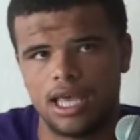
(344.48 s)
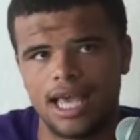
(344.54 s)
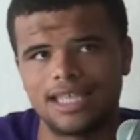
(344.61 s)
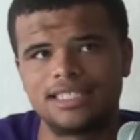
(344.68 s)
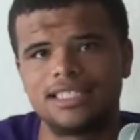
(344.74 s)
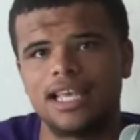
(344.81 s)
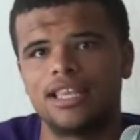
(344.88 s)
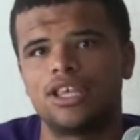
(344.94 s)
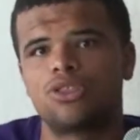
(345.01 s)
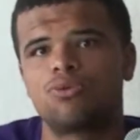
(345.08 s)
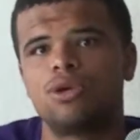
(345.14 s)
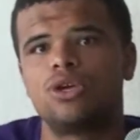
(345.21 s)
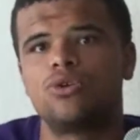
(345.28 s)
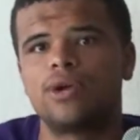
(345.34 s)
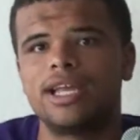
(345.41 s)
has set the
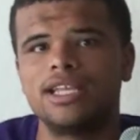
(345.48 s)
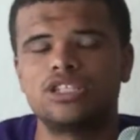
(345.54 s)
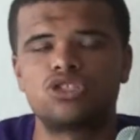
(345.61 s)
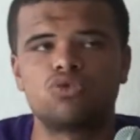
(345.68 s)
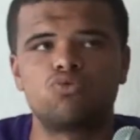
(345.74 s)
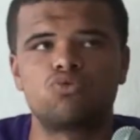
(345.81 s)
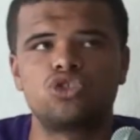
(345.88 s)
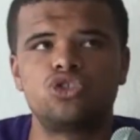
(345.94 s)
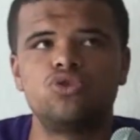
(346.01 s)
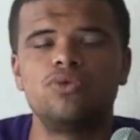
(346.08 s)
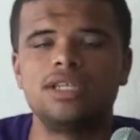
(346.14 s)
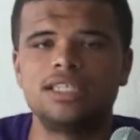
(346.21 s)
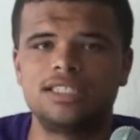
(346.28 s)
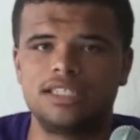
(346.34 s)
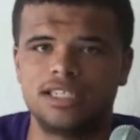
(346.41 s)
3 greatest
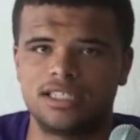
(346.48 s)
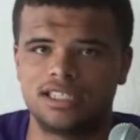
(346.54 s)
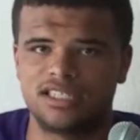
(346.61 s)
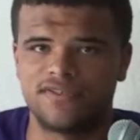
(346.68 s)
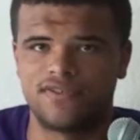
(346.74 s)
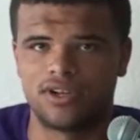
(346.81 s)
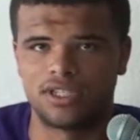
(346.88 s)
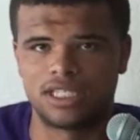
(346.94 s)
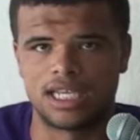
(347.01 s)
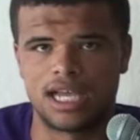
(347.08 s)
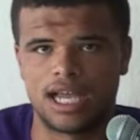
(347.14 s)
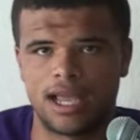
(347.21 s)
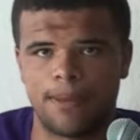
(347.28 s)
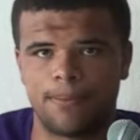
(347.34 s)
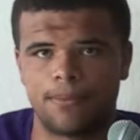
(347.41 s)
shooting seasons of all
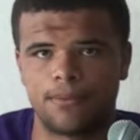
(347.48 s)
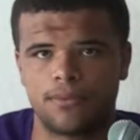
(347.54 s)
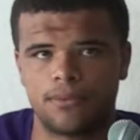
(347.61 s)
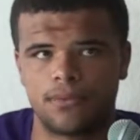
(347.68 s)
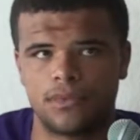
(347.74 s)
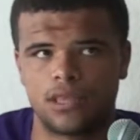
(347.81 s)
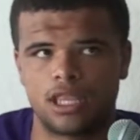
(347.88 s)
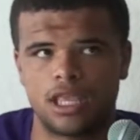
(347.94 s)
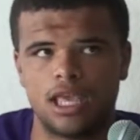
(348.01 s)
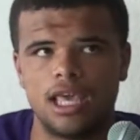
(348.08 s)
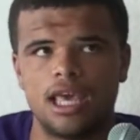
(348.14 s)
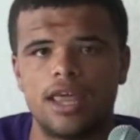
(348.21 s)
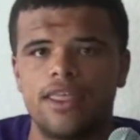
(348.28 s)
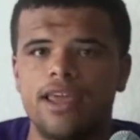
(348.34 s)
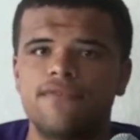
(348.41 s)
time.
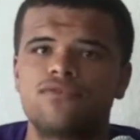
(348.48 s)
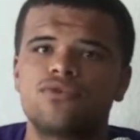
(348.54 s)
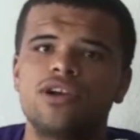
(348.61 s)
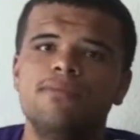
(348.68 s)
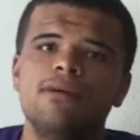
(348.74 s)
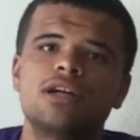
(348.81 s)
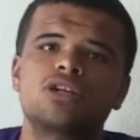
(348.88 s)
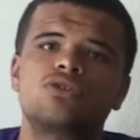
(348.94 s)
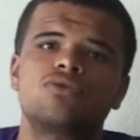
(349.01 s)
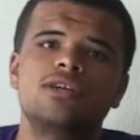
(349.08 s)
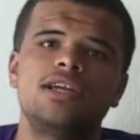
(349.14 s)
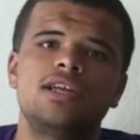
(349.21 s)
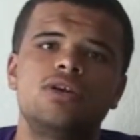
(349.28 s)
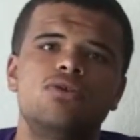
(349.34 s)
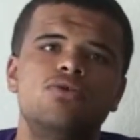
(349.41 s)
They have Draymond
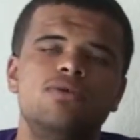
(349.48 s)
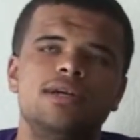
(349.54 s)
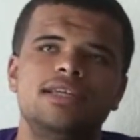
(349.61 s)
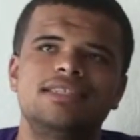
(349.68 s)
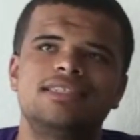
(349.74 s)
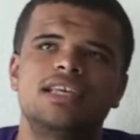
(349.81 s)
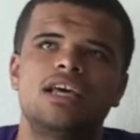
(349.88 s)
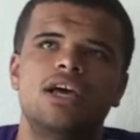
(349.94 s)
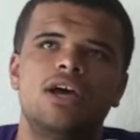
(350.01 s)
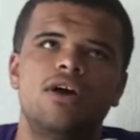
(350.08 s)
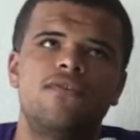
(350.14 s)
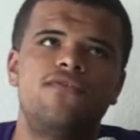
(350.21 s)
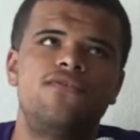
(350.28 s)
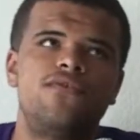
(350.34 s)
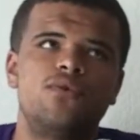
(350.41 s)
Green, who is,
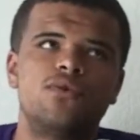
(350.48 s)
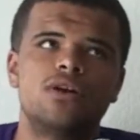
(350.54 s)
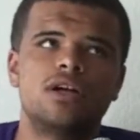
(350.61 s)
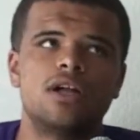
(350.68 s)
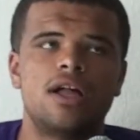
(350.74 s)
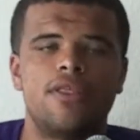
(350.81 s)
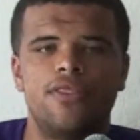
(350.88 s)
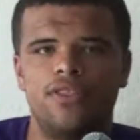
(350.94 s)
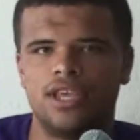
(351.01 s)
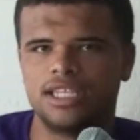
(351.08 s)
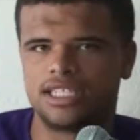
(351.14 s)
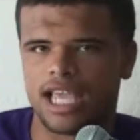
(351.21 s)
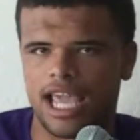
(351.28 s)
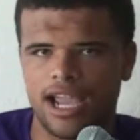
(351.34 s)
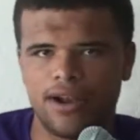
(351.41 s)
for
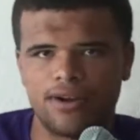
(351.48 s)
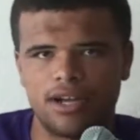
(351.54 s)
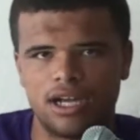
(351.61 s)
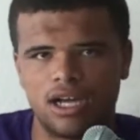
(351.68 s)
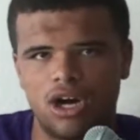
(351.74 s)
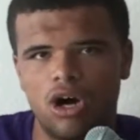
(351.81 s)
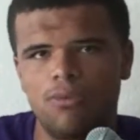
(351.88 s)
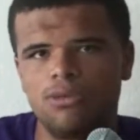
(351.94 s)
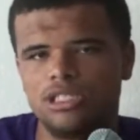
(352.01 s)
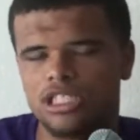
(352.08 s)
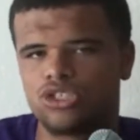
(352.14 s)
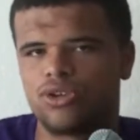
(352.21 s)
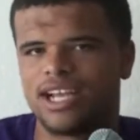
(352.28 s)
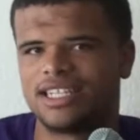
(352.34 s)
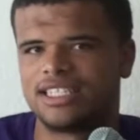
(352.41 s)
this era, almost a
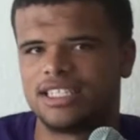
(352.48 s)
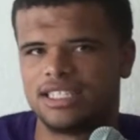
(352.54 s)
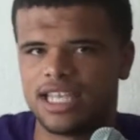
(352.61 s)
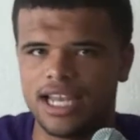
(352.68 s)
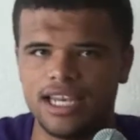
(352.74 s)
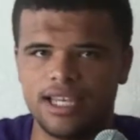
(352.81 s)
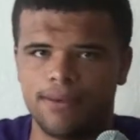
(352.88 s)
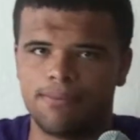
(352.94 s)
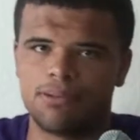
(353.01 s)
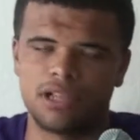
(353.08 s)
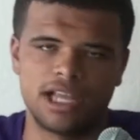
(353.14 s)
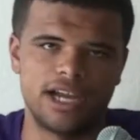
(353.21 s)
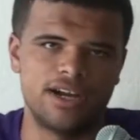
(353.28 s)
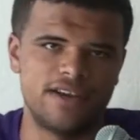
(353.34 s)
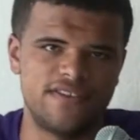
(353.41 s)
transcendent
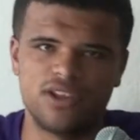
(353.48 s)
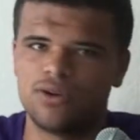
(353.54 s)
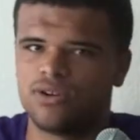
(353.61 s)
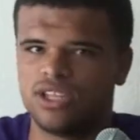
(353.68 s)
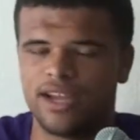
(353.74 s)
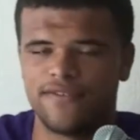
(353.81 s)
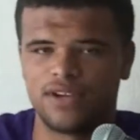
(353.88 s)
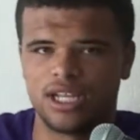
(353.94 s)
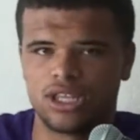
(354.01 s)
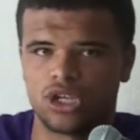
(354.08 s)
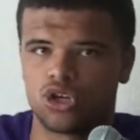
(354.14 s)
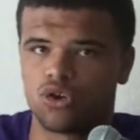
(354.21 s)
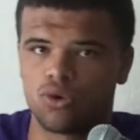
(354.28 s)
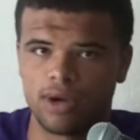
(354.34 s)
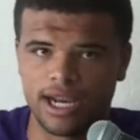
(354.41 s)
player, even though he'll never get the
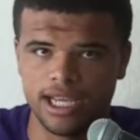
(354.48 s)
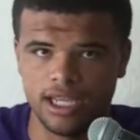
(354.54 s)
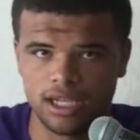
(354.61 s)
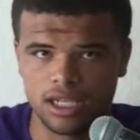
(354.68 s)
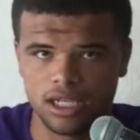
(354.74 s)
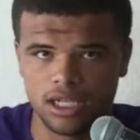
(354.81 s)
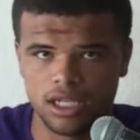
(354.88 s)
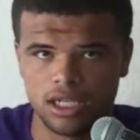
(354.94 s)
credit.